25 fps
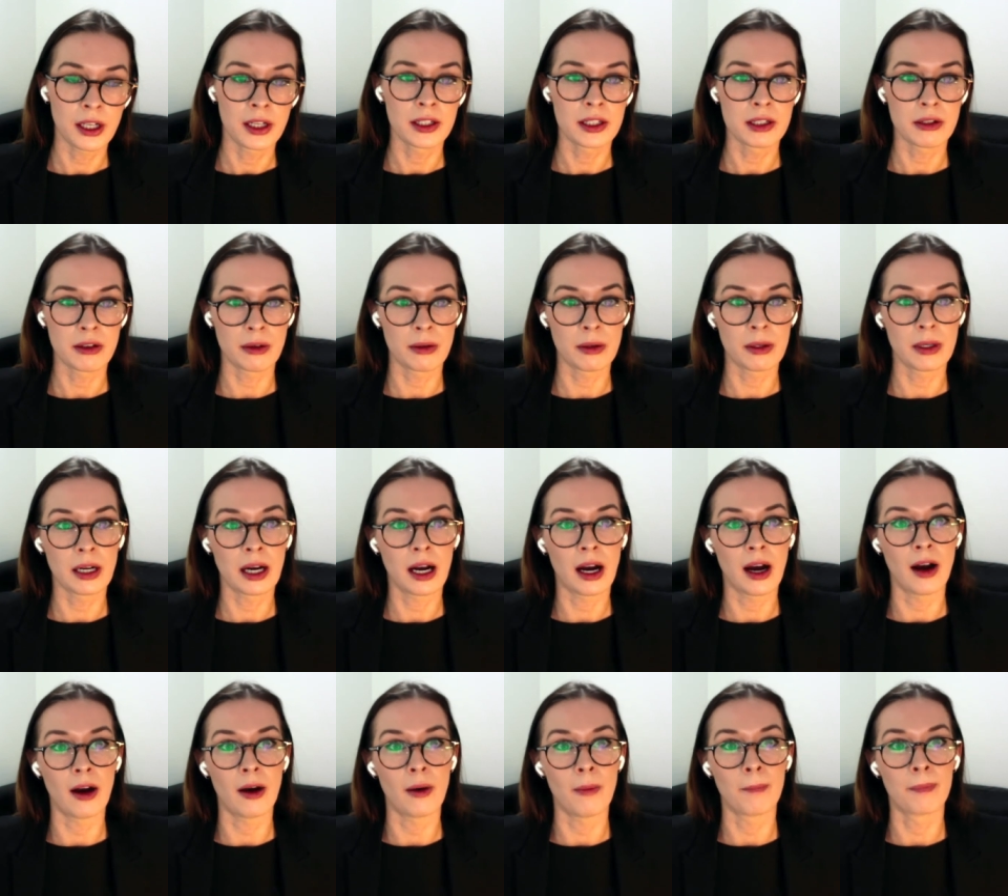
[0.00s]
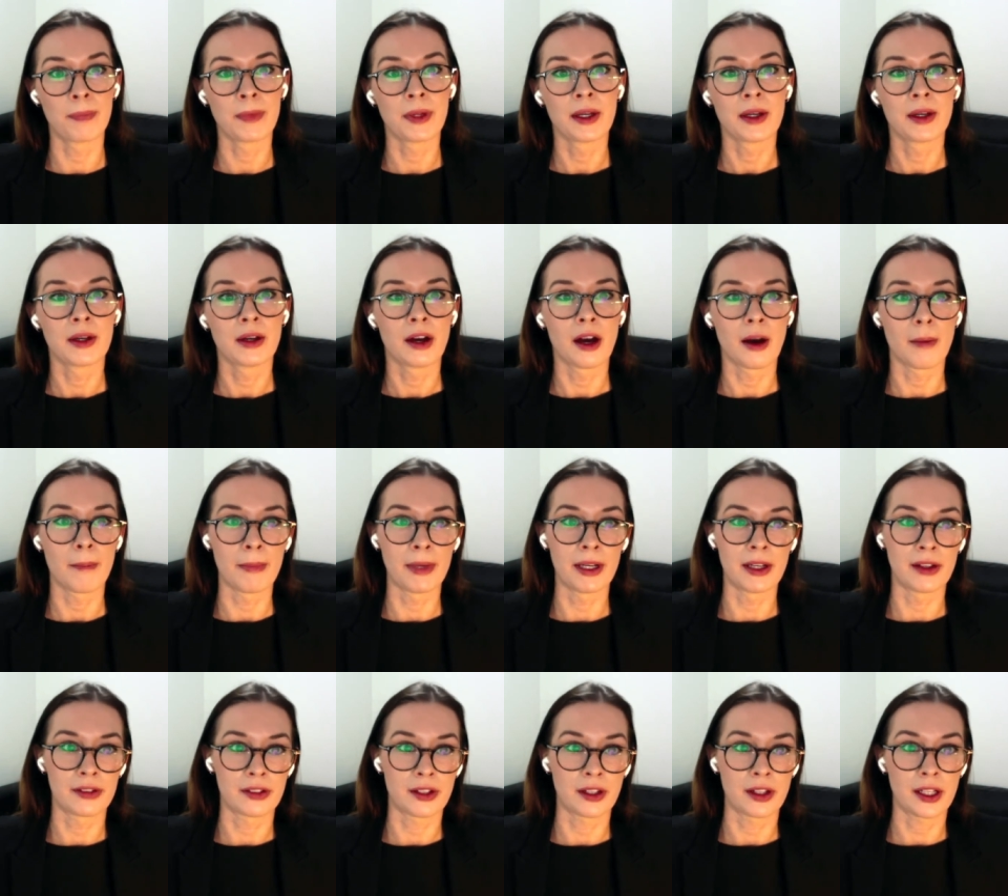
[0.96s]
to
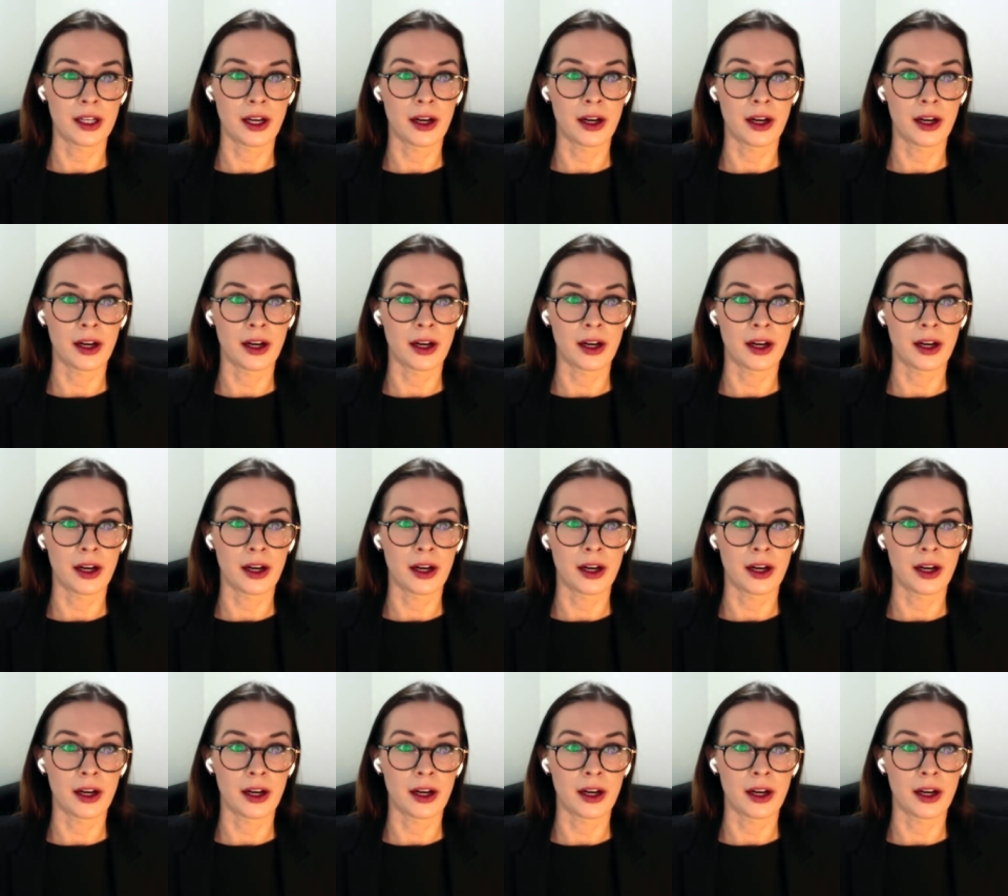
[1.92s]
administer the